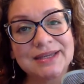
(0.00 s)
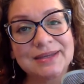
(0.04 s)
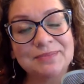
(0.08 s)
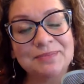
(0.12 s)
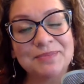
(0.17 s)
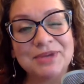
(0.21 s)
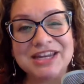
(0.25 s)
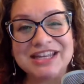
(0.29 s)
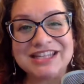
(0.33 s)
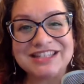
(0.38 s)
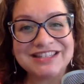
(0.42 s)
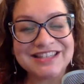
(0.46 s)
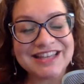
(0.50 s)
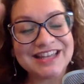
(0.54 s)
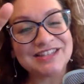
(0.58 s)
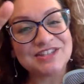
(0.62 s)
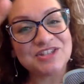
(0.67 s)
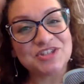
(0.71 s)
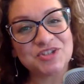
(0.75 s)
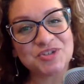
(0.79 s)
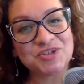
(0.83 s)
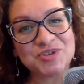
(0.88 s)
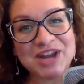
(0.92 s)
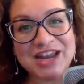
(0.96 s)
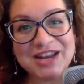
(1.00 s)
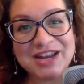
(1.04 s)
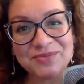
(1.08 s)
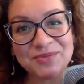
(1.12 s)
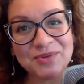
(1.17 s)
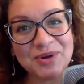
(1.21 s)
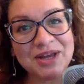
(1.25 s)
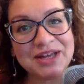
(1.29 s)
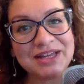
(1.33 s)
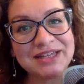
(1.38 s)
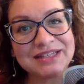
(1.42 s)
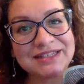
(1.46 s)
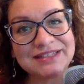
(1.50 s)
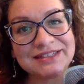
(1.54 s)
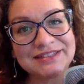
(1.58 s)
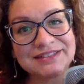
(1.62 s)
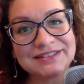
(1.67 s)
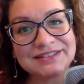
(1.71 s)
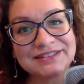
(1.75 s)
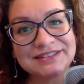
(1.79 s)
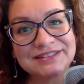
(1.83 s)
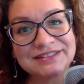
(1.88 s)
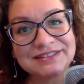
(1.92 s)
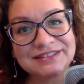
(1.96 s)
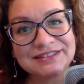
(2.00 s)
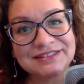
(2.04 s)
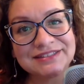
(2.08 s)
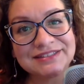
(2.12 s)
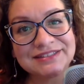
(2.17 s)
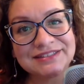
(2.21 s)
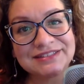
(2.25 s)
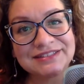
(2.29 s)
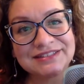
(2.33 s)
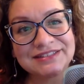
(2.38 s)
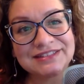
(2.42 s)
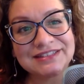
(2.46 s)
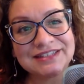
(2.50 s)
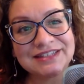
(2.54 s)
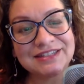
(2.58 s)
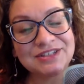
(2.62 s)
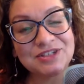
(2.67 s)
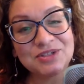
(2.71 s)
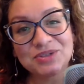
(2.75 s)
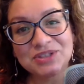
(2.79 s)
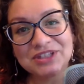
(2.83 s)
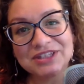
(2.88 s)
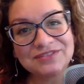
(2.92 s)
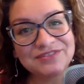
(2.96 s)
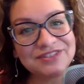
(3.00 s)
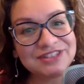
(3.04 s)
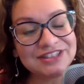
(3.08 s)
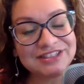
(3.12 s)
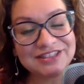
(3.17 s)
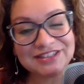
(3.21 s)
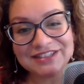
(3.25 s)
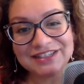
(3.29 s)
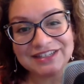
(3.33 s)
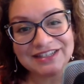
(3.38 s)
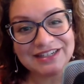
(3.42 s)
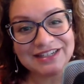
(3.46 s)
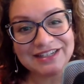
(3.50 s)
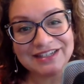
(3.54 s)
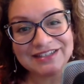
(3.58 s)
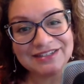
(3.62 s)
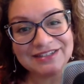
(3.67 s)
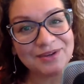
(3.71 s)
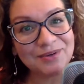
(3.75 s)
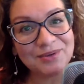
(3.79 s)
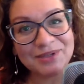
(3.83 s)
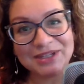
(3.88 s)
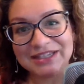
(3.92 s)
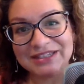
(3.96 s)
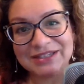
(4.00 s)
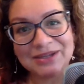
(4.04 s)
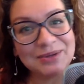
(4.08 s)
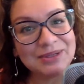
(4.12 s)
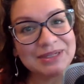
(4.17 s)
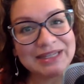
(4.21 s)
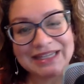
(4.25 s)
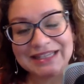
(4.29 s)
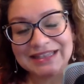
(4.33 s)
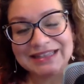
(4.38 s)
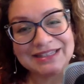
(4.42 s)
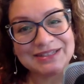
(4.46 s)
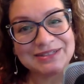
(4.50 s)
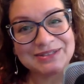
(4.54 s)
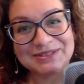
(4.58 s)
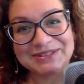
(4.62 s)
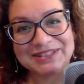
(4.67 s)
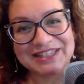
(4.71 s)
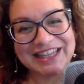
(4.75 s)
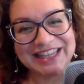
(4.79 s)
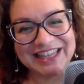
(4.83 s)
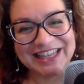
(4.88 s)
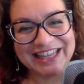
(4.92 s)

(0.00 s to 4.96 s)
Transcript: but it says straight run and you live in the city don't don't get those